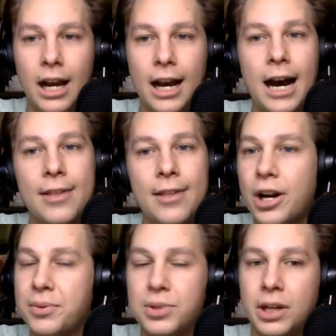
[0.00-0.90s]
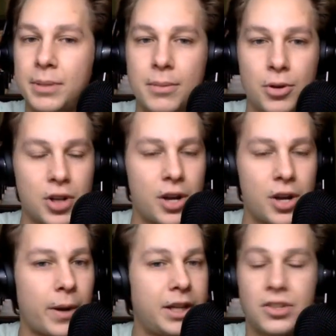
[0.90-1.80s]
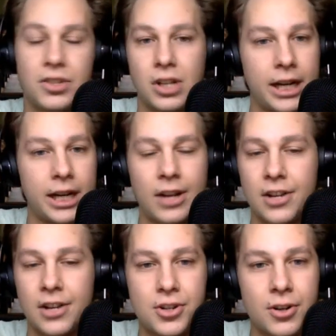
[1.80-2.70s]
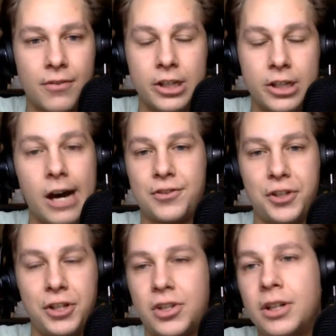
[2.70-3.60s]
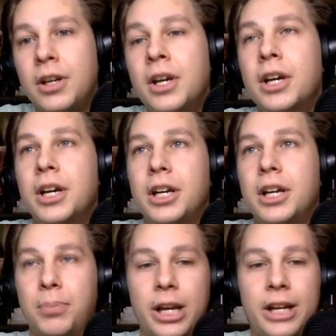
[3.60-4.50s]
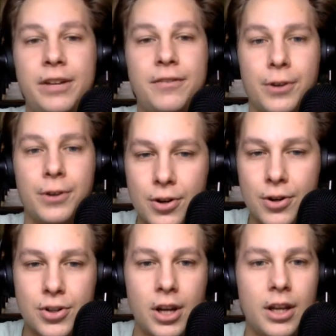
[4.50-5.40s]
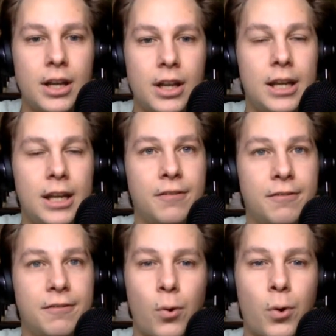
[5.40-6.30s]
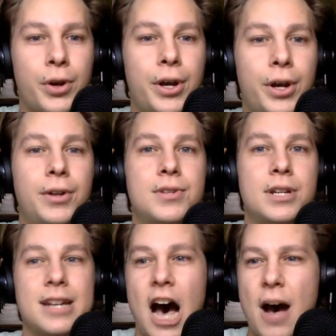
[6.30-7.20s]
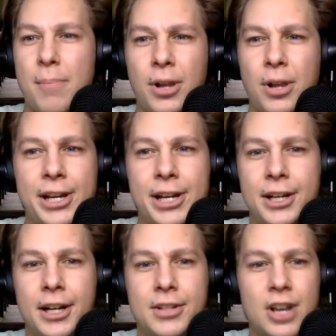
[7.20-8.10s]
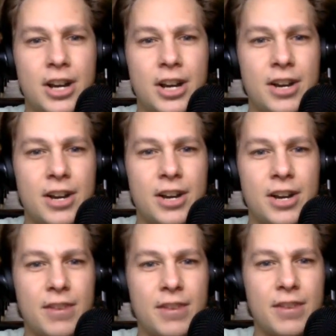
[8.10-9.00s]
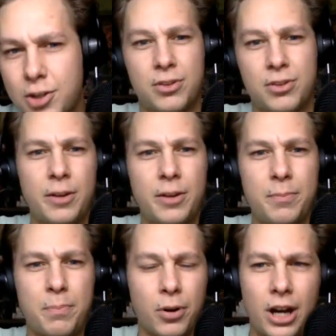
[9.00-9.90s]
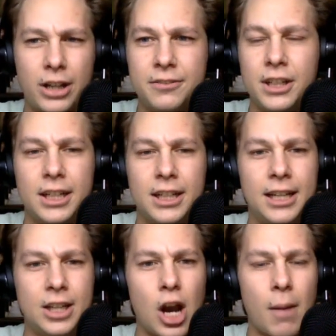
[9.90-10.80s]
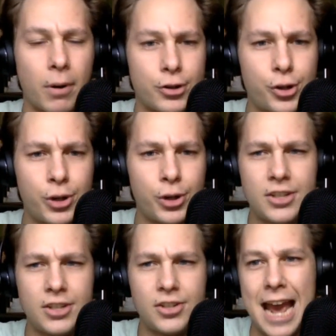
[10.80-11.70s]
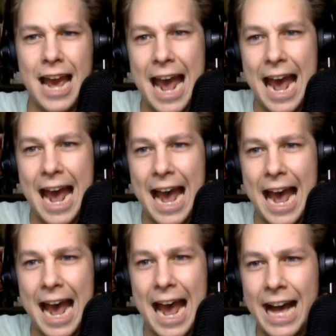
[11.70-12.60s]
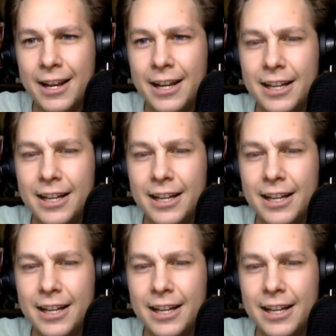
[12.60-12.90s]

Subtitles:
I thought he was going to be the most underrated signing last year of the offseason. He played for years in Florida, did not play a ton of minutes, but was very productive in the opportunities he had.